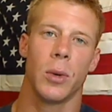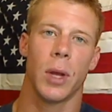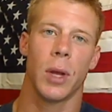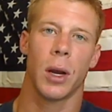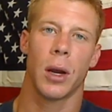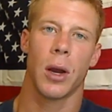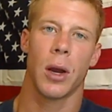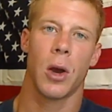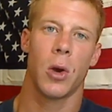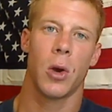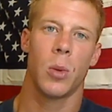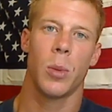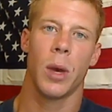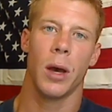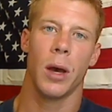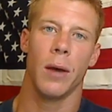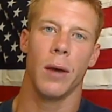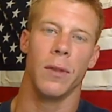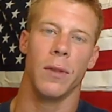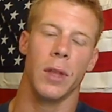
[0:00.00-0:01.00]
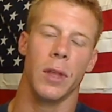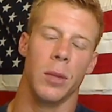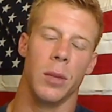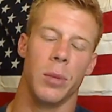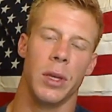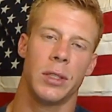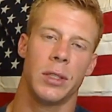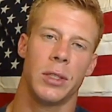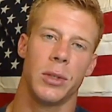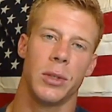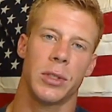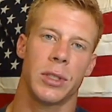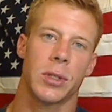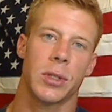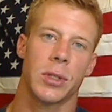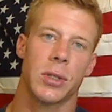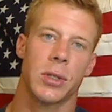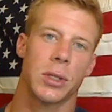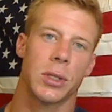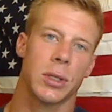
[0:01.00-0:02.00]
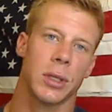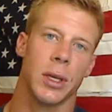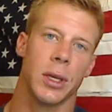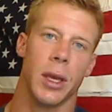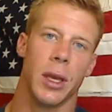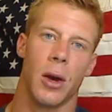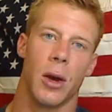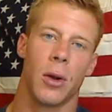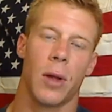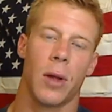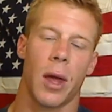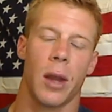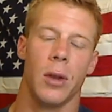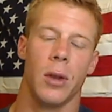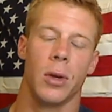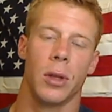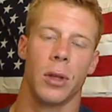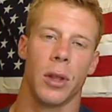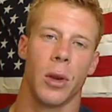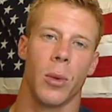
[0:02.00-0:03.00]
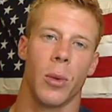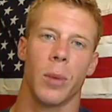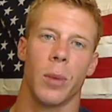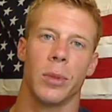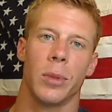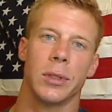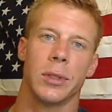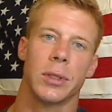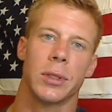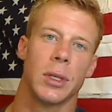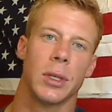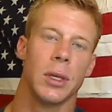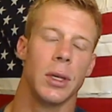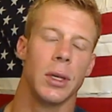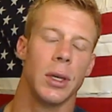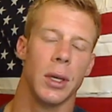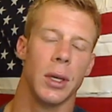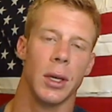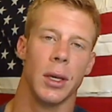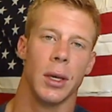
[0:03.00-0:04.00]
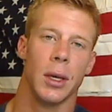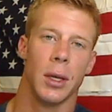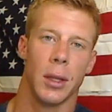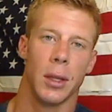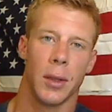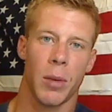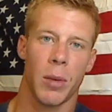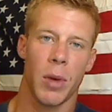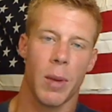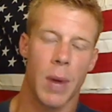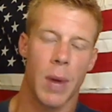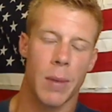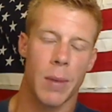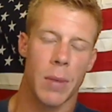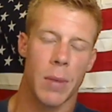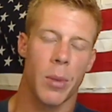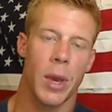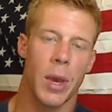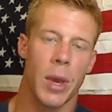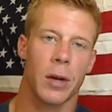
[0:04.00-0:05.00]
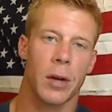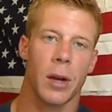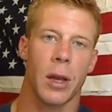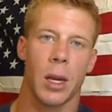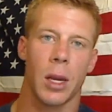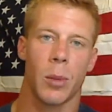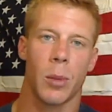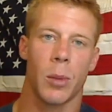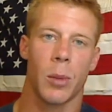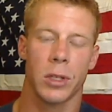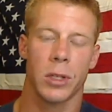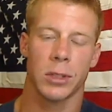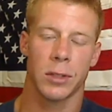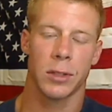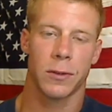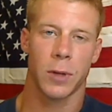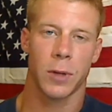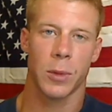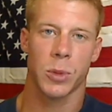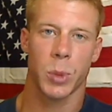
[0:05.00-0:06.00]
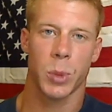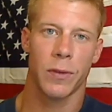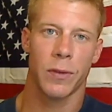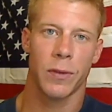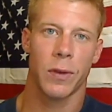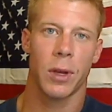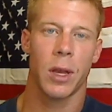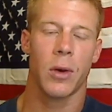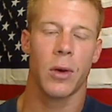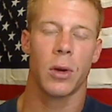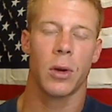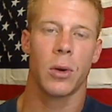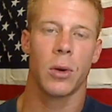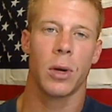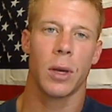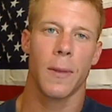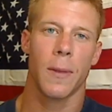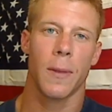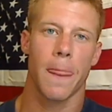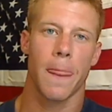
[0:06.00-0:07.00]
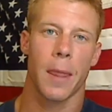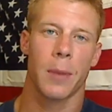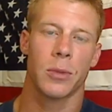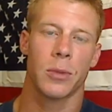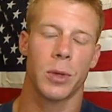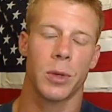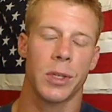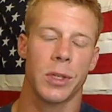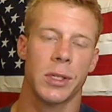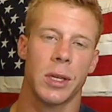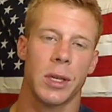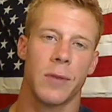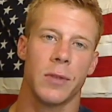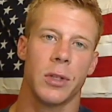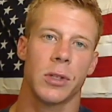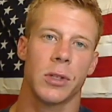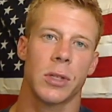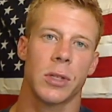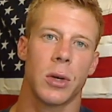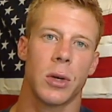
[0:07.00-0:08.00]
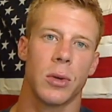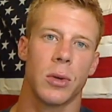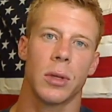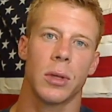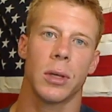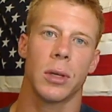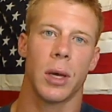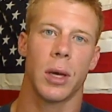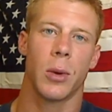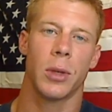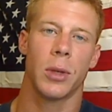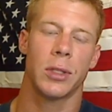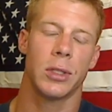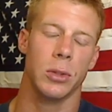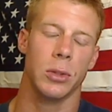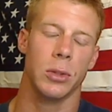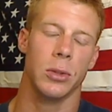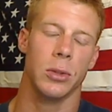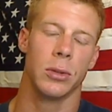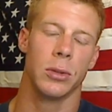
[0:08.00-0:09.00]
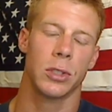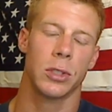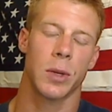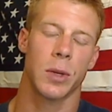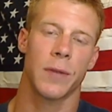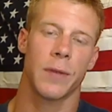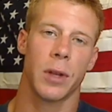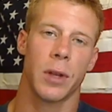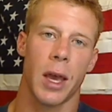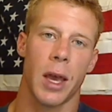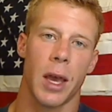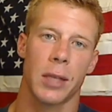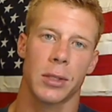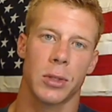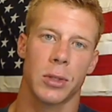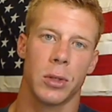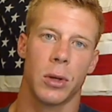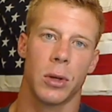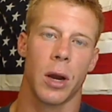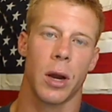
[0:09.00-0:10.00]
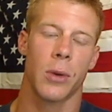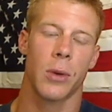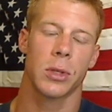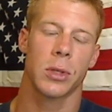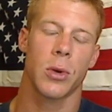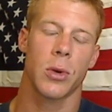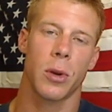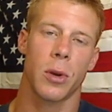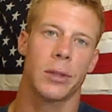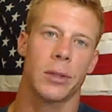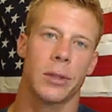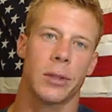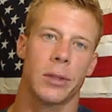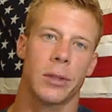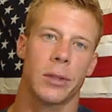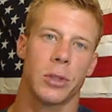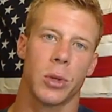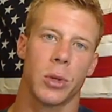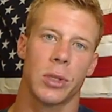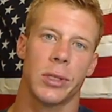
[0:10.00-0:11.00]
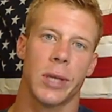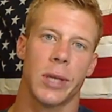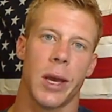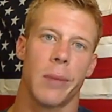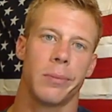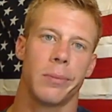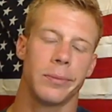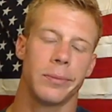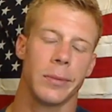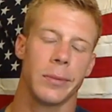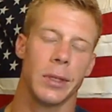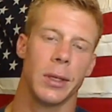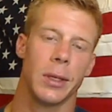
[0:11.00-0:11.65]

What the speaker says: We are home of the B-2 stealths and a whole lot of nuclear weapons. A little bit about my background. I'm originally from Springfield, Illinois. I'm 27 years old. I went to Springfield High School where I was quarterback, shortstop.